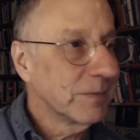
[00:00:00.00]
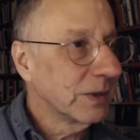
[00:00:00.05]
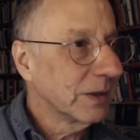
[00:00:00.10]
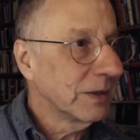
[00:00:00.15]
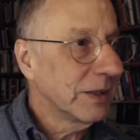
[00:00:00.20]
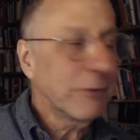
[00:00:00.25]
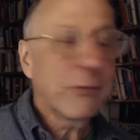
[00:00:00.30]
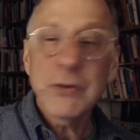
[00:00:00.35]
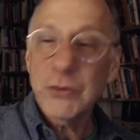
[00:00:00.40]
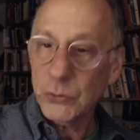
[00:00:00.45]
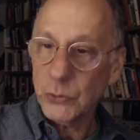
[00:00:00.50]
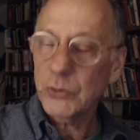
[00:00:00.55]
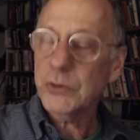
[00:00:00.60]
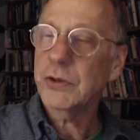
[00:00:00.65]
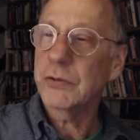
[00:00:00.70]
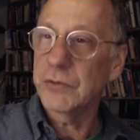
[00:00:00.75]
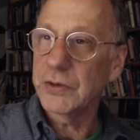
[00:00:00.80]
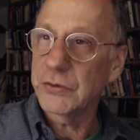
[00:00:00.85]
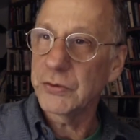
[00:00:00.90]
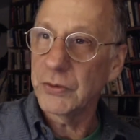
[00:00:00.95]
different sorts
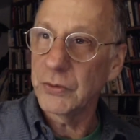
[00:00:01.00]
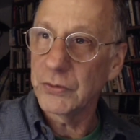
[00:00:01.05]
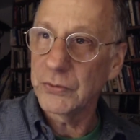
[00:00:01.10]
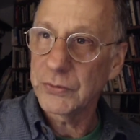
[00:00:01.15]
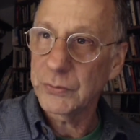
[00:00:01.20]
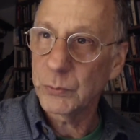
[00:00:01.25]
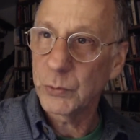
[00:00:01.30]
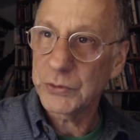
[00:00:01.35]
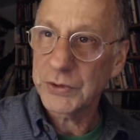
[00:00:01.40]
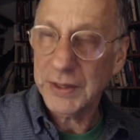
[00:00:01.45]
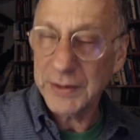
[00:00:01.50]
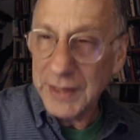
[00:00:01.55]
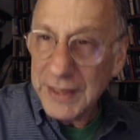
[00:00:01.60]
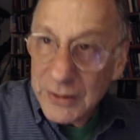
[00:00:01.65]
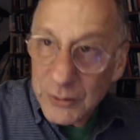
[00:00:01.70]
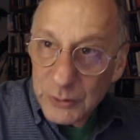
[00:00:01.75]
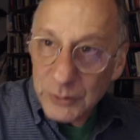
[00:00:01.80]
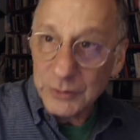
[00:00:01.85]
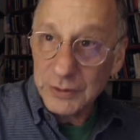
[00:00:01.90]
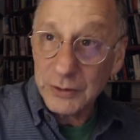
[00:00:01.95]
of issues, which I think
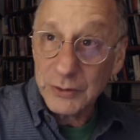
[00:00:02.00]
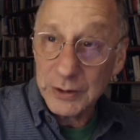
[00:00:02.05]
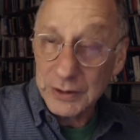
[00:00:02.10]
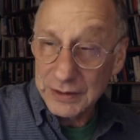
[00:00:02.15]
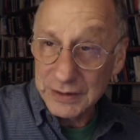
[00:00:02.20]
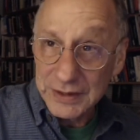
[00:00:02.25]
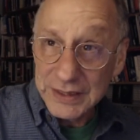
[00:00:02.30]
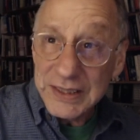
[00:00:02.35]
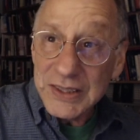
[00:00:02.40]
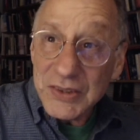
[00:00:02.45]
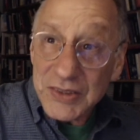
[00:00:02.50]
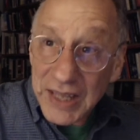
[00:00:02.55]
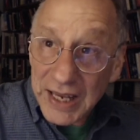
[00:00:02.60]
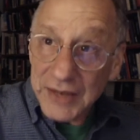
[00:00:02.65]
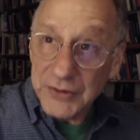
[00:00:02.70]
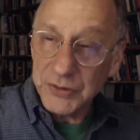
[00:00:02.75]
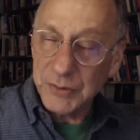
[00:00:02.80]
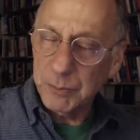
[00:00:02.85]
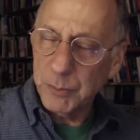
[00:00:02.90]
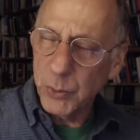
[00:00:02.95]
are at least
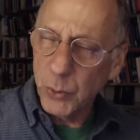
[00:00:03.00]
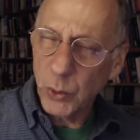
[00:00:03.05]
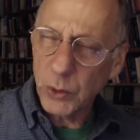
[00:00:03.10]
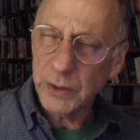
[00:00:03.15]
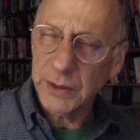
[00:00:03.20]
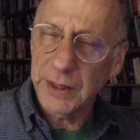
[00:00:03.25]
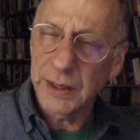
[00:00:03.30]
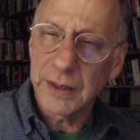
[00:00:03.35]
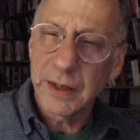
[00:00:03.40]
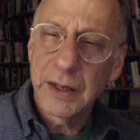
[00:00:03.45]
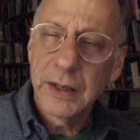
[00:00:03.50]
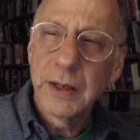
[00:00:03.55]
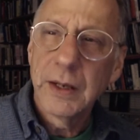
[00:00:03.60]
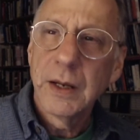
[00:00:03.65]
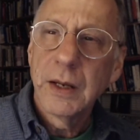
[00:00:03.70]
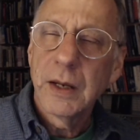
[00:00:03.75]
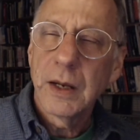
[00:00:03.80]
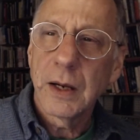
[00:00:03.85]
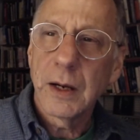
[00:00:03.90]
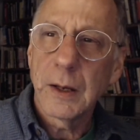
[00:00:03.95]
as important.
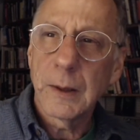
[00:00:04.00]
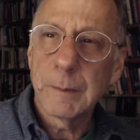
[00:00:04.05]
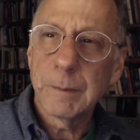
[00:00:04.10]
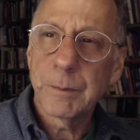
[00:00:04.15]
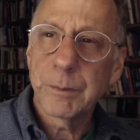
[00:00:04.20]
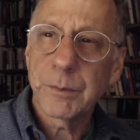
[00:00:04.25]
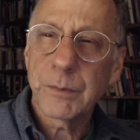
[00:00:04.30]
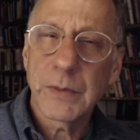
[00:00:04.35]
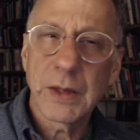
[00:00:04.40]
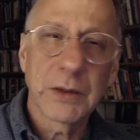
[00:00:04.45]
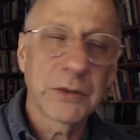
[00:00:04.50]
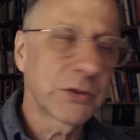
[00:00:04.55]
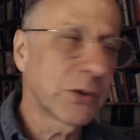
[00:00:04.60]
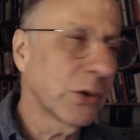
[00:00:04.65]
What